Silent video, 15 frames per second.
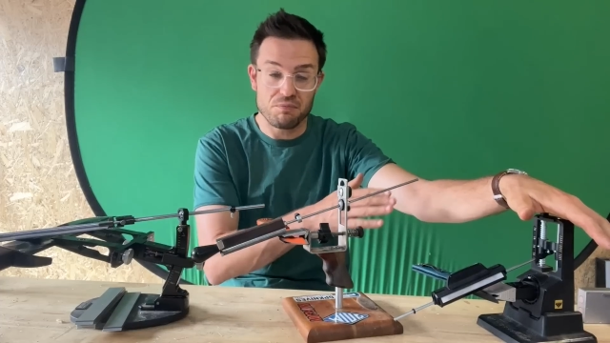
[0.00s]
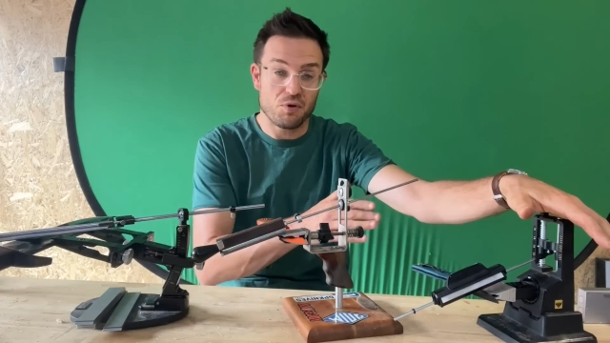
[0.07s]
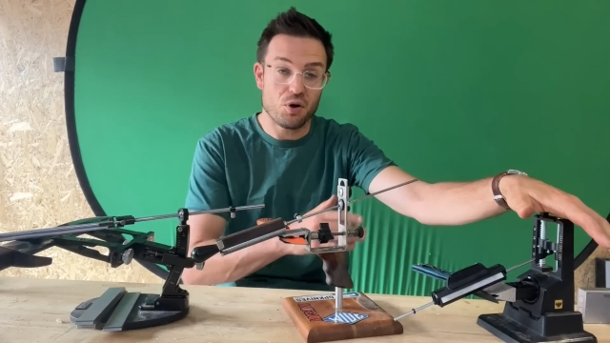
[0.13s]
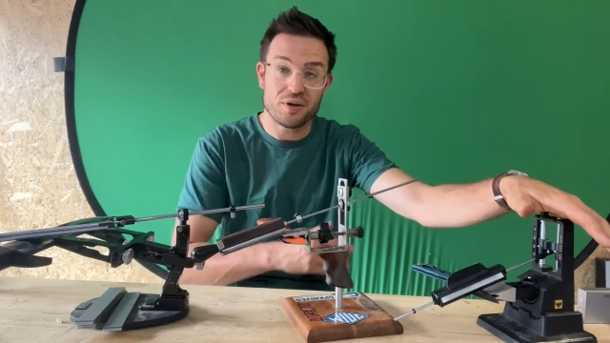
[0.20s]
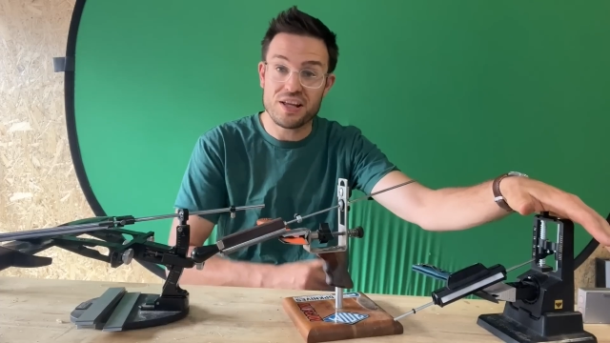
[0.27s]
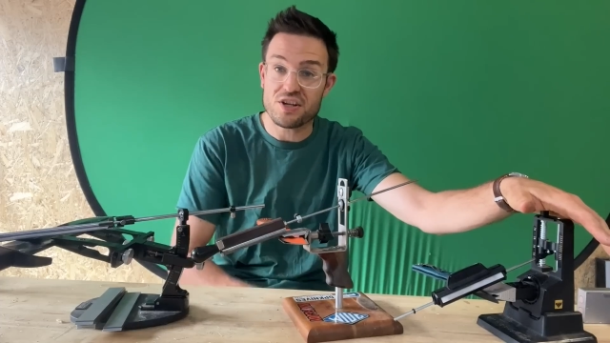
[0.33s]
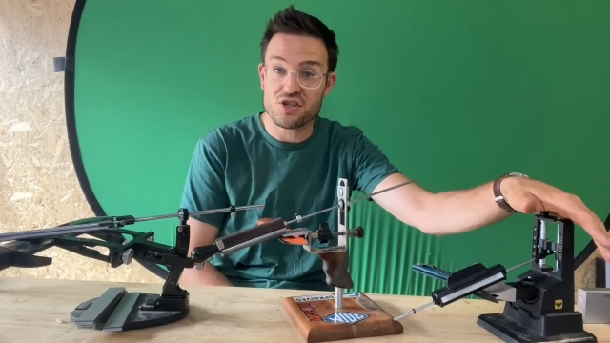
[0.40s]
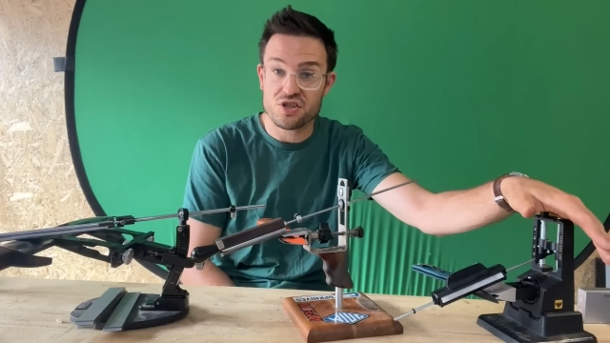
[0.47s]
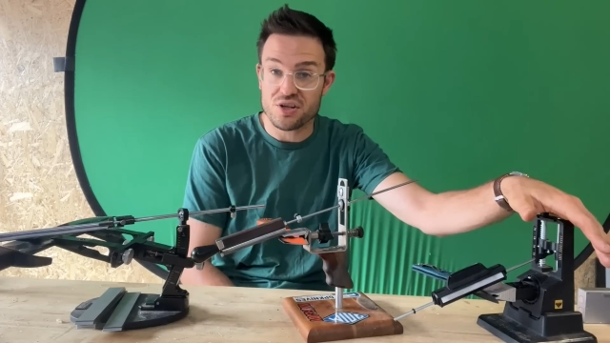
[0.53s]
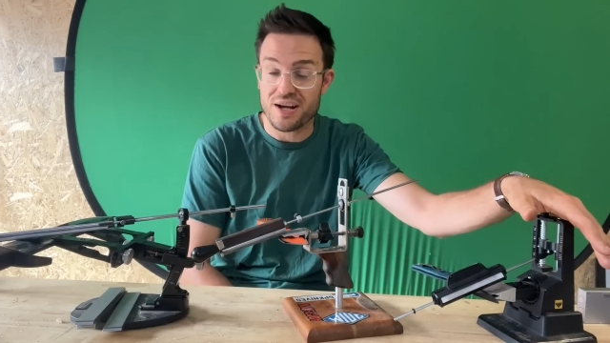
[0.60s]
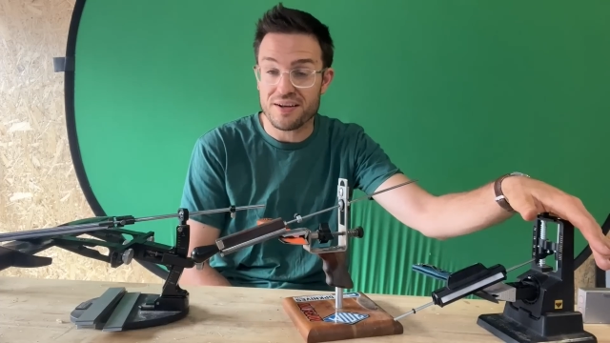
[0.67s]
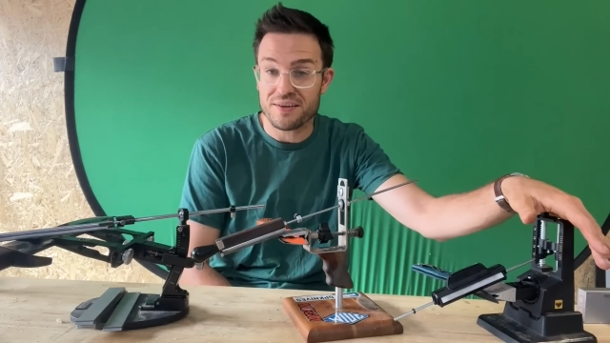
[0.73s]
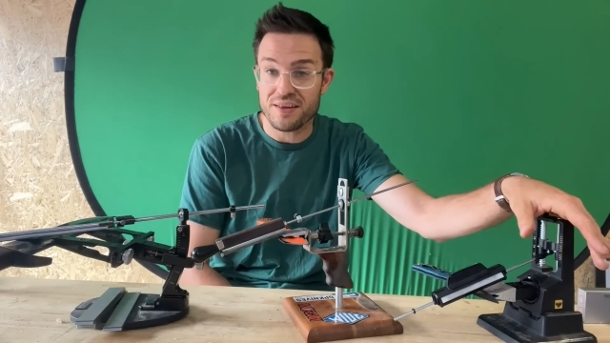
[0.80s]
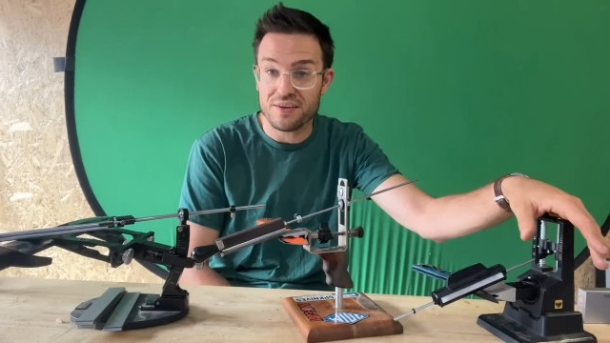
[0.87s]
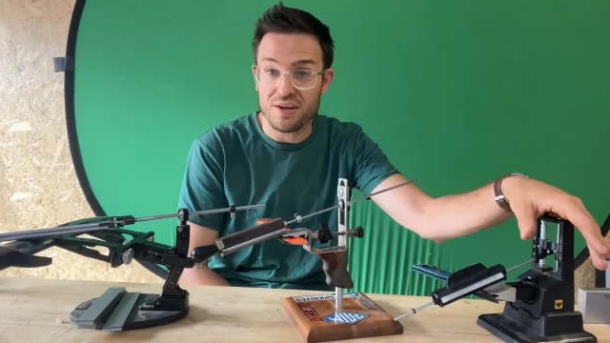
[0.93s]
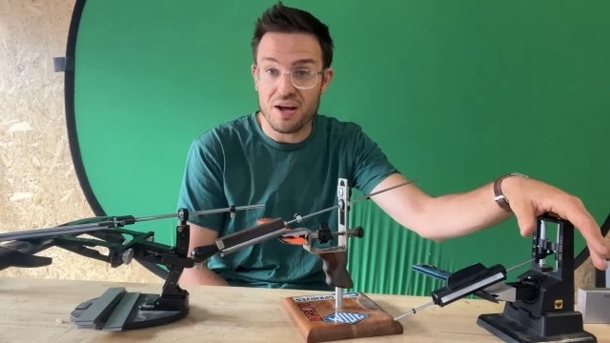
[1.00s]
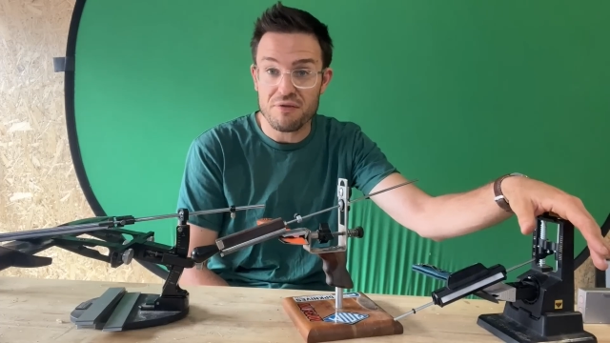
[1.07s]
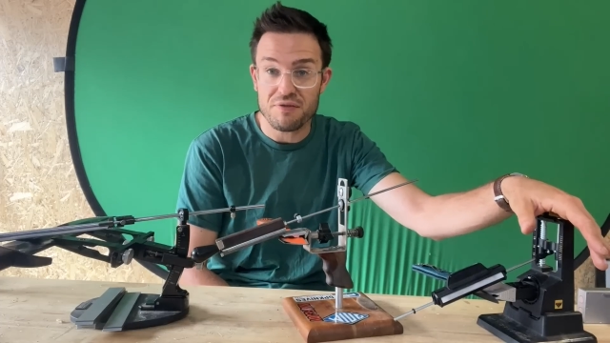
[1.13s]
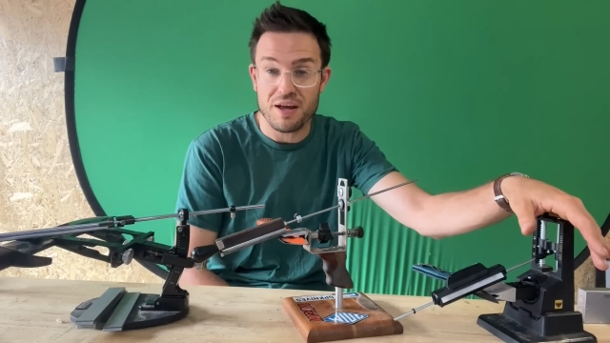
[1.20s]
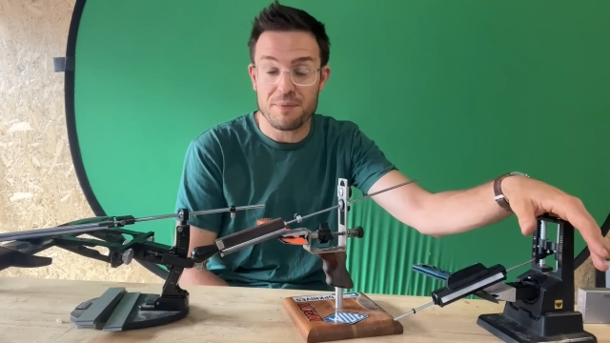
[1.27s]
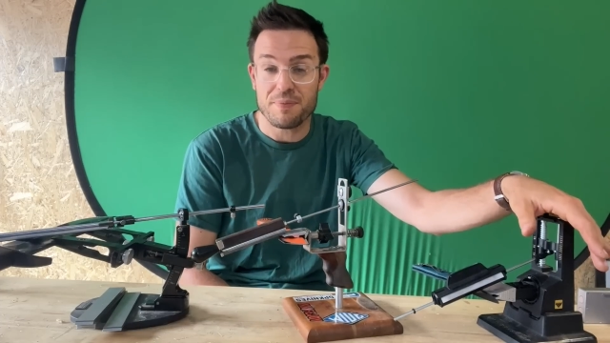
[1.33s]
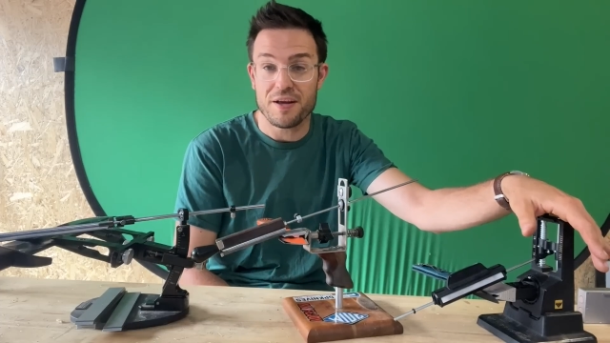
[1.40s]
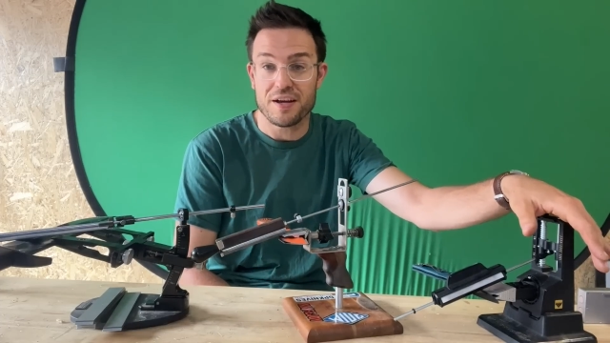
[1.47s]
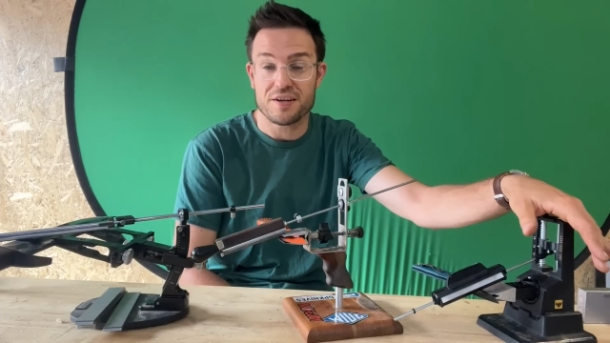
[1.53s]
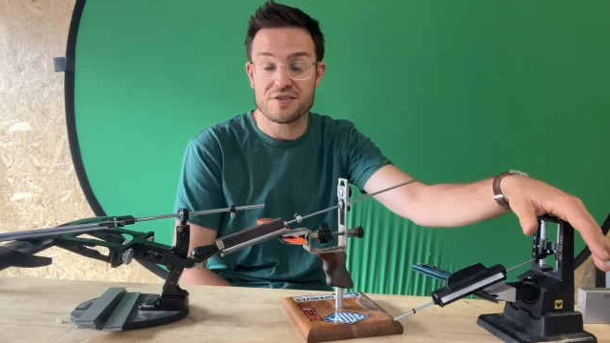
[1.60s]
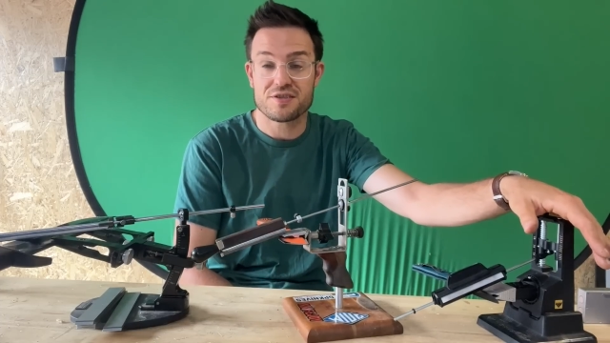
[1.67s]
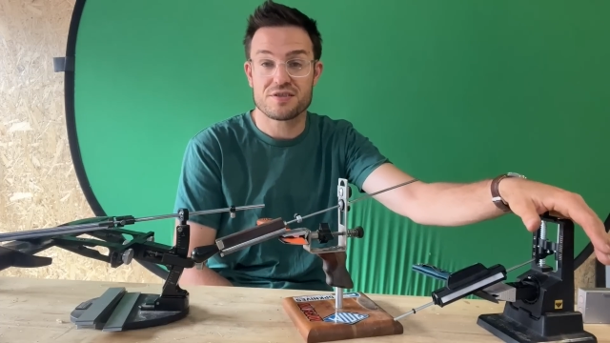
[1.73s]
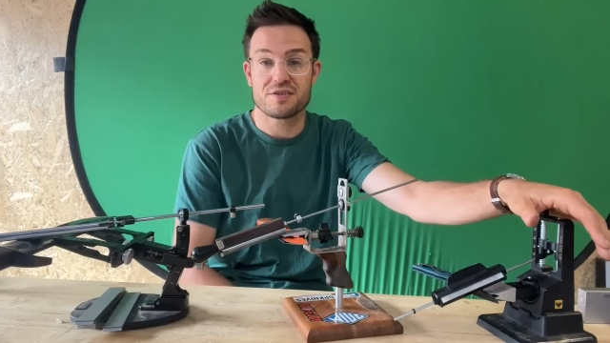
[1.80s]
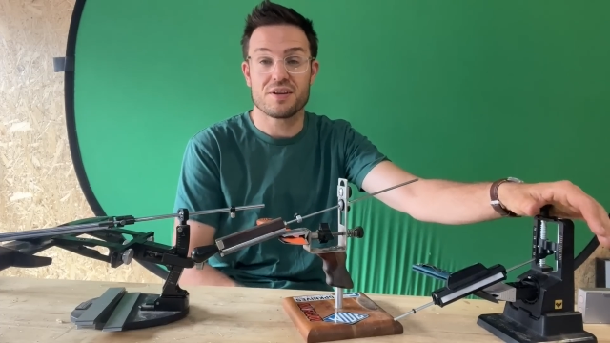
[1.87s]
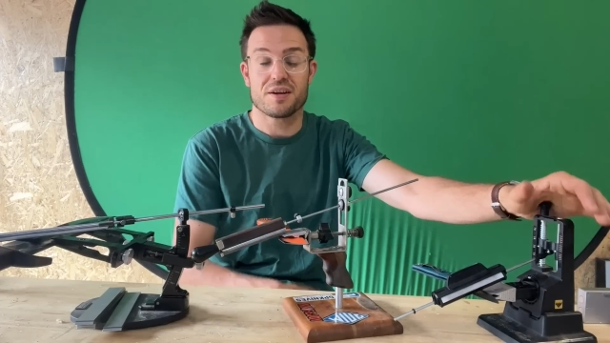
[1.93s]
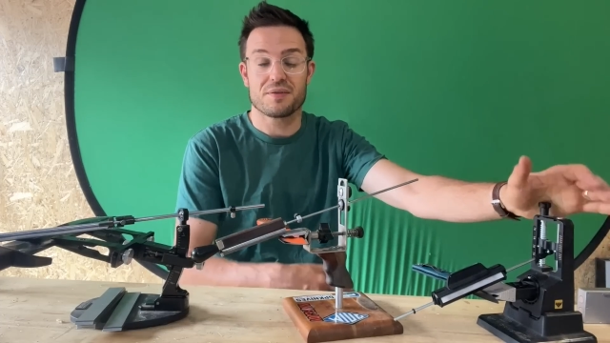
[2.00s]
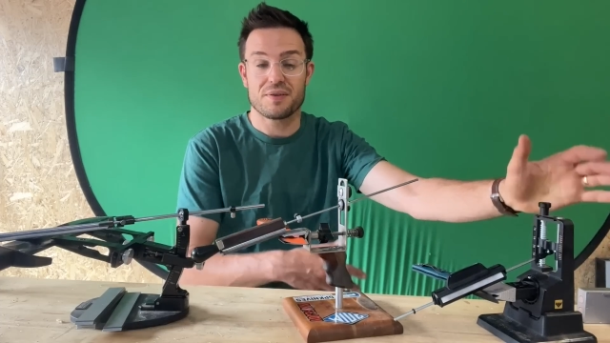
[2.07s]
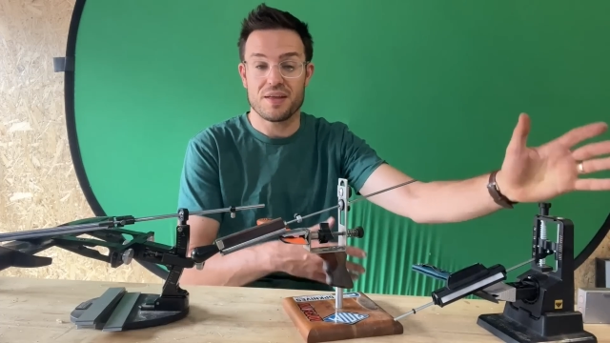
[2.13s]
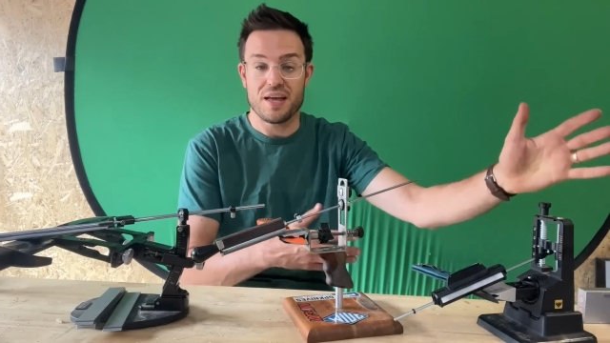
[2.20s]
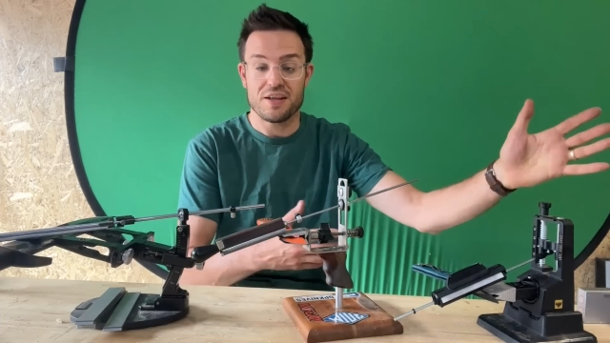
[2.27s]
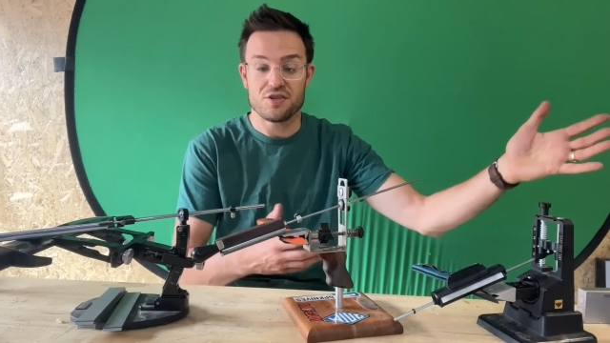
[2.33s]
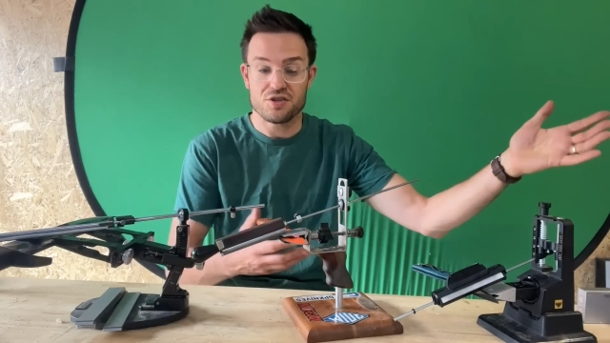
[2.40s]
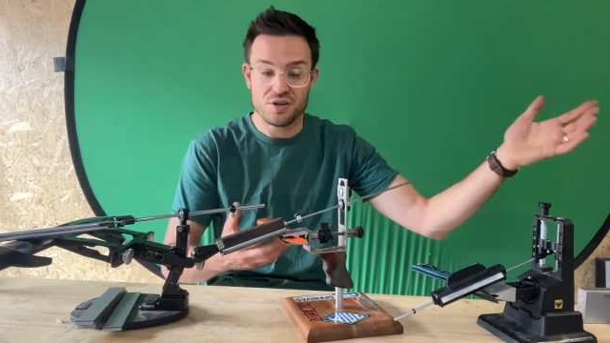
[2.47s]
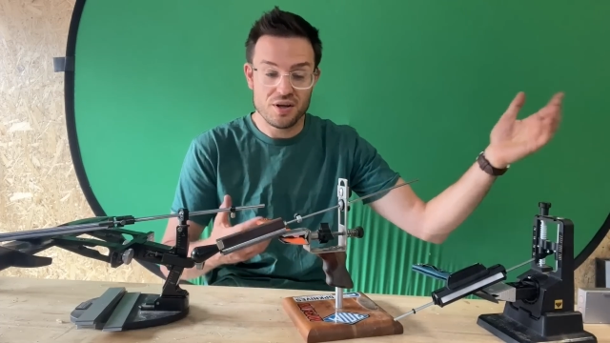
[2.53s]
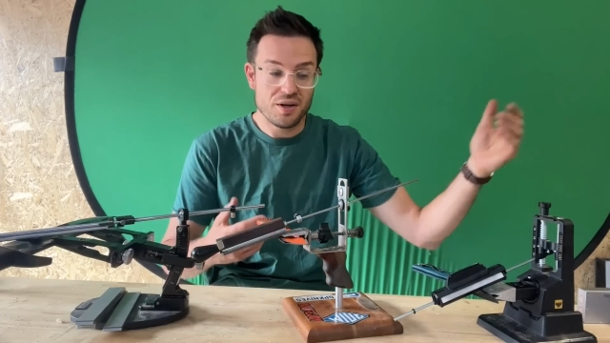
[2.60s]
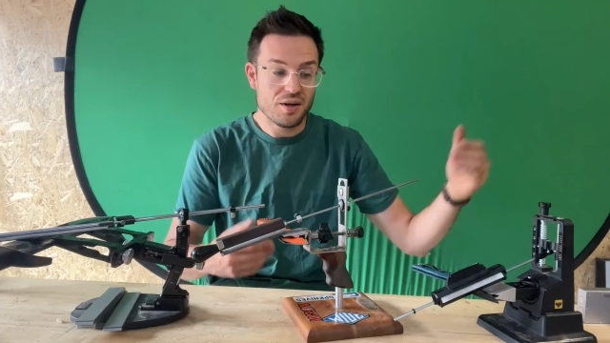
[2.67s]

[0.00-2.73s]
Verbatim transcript: on each side of their knife apex. Like the edge,